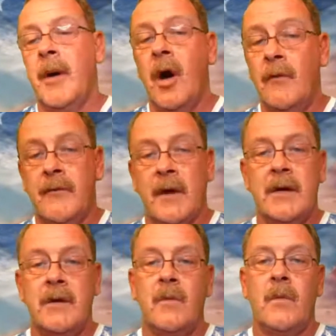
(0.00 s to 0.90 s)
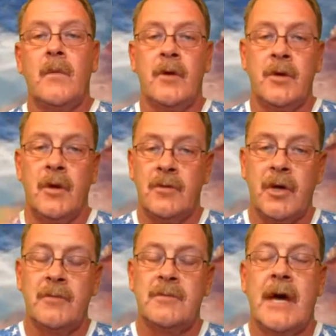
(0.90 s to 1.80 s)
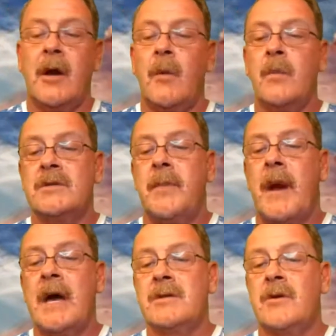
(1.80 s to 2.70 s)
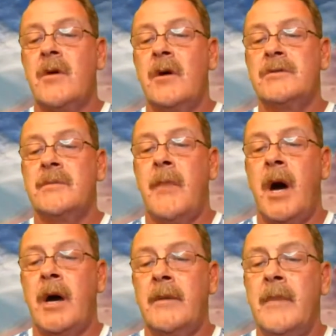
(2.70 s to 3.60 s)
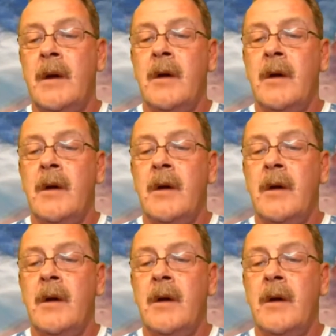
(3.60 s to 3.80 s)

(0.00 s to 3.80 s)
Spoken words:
hopefully the YouTube channel will splash across the bottom.